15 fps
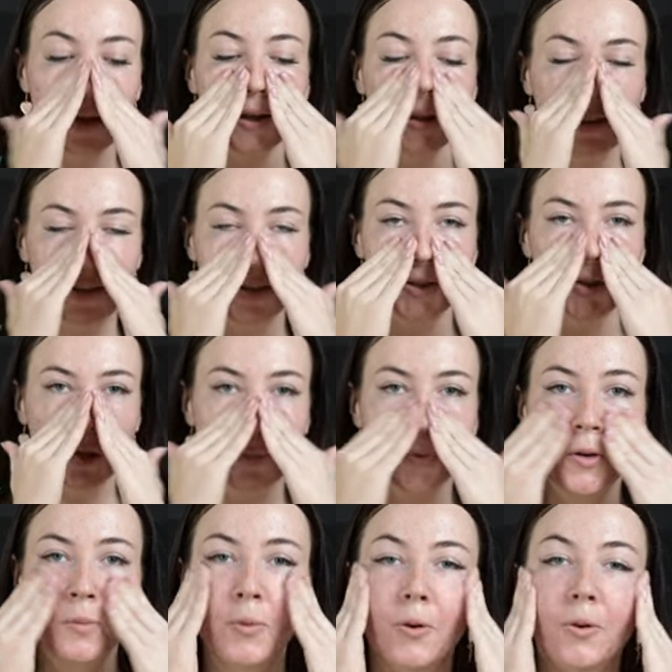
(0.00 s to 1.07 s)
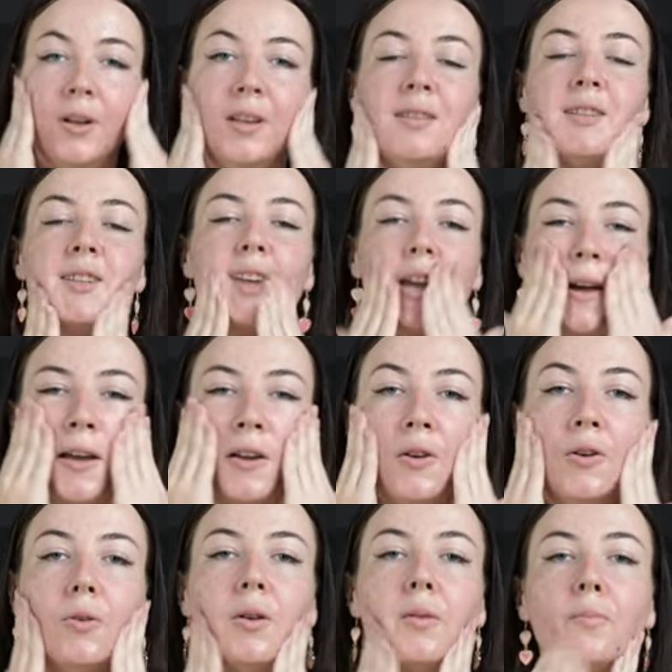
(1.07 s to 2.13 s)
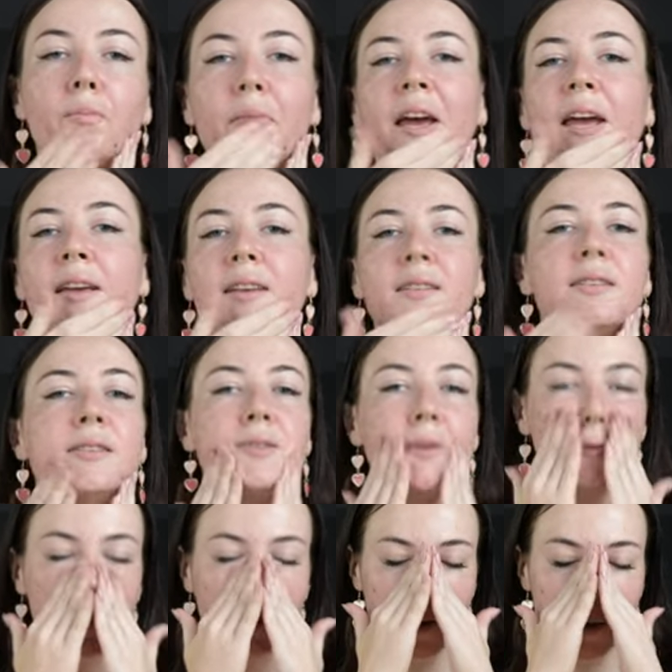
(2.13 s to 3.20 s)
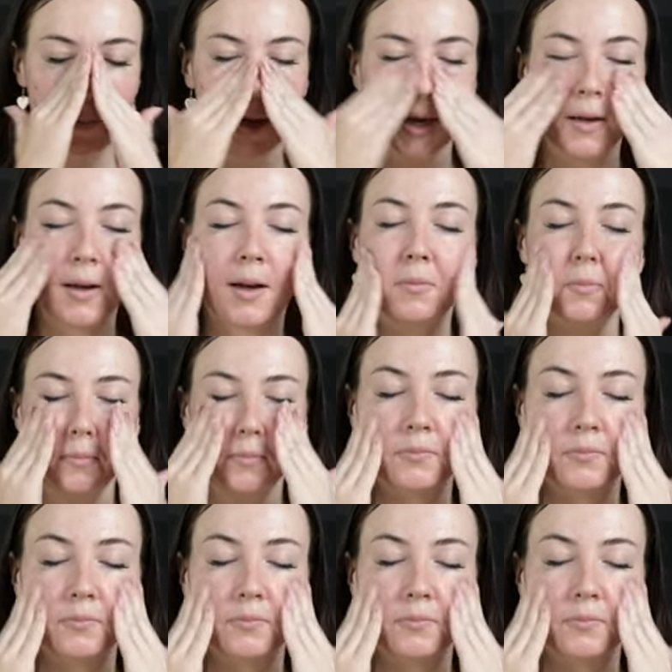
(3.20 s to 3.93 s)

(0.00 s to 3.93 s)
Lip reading: This is super important to get a good base for your makeup.